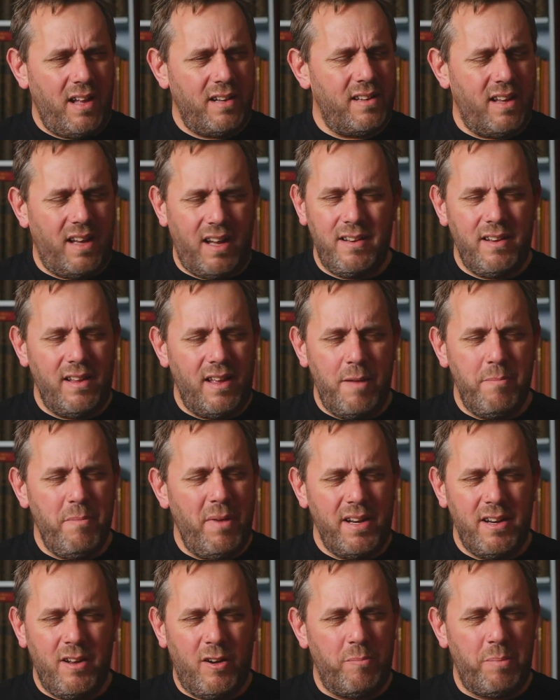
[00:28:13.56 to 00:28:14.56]
It may
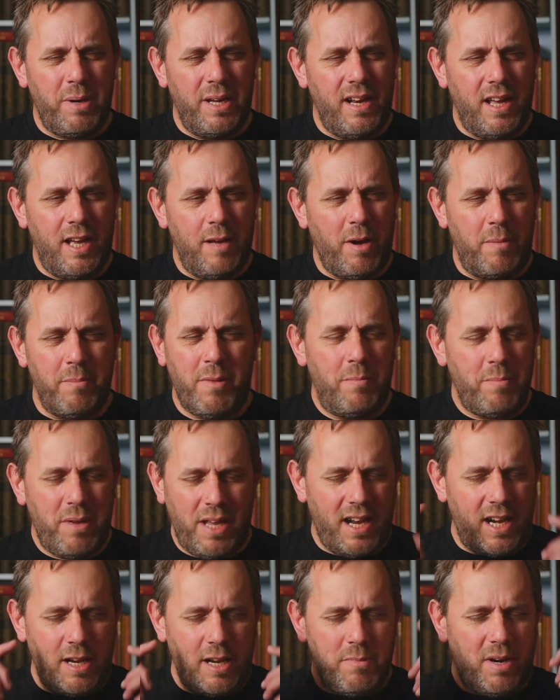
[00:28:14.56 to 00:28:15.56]
not have been him. I might be
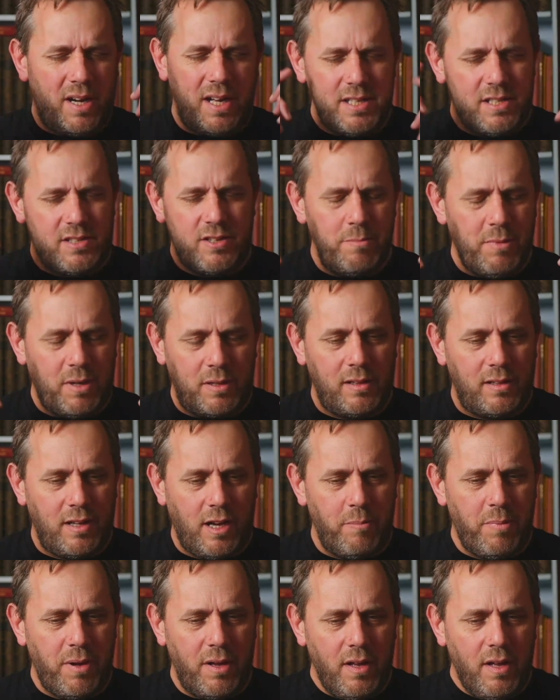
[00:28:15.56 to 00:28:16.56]
getting my history muddled up,
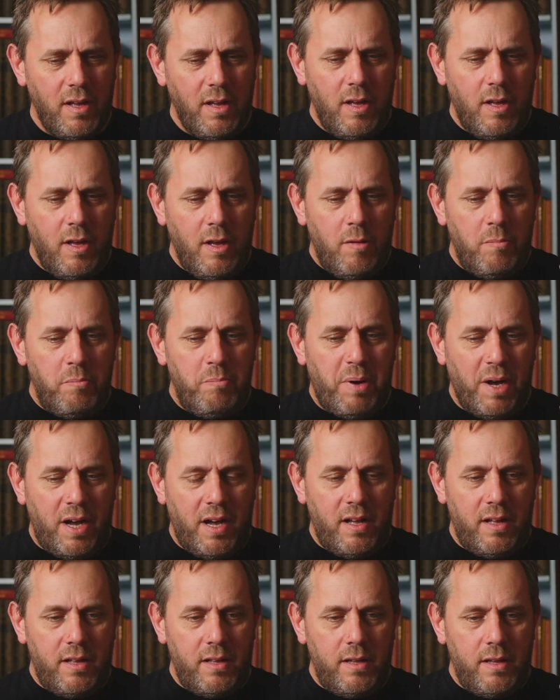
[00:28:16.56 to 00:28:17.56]
but
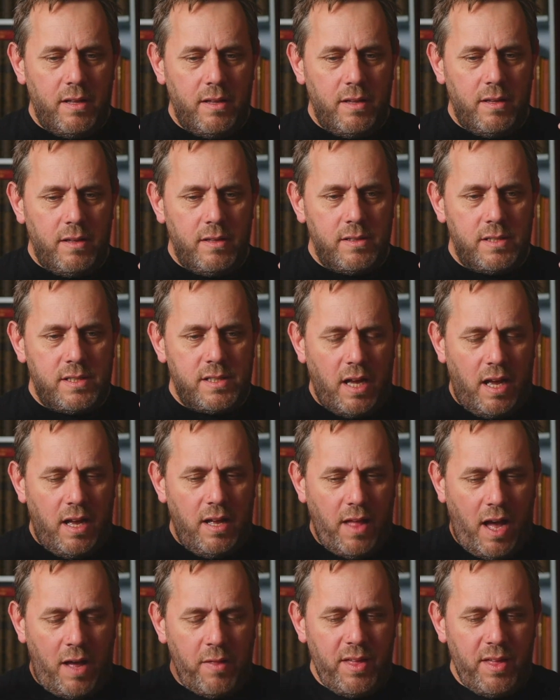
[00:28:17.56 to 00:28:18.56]
I
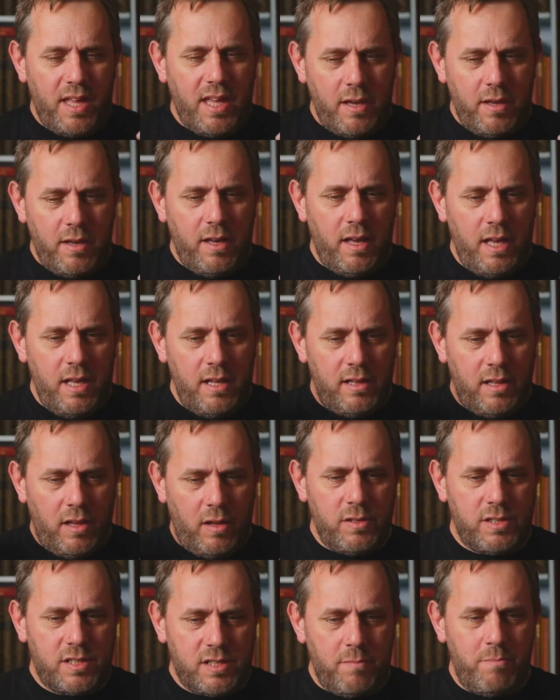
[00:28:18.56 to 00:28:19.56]
think he
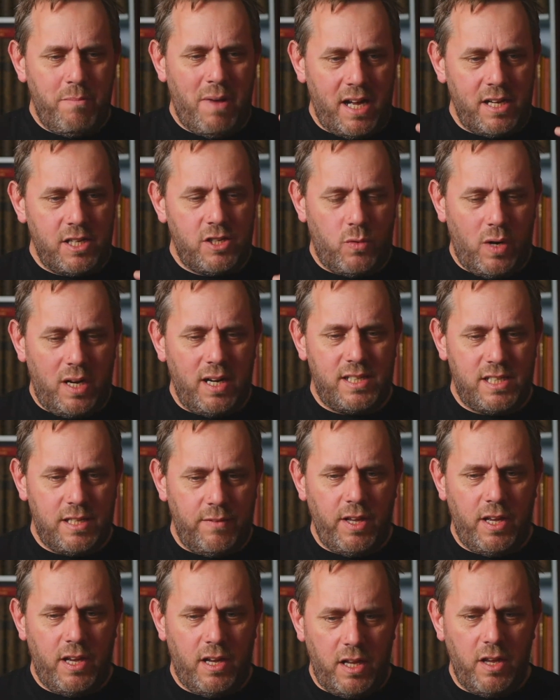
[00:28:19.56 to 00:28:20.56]
lost a match relatively
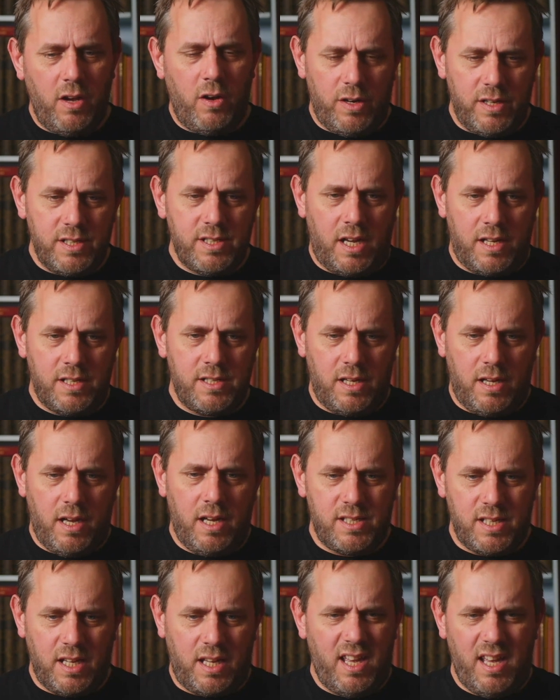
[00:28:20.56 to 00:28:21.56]
early on as a
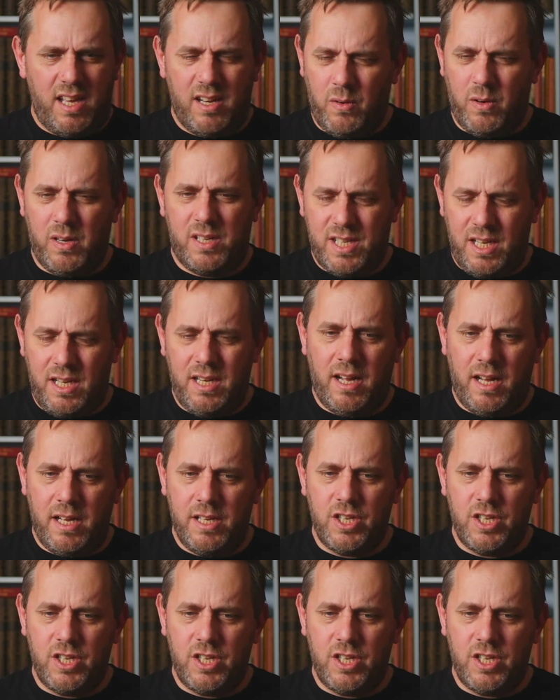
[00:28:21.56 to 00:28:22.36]
kid or a teenager,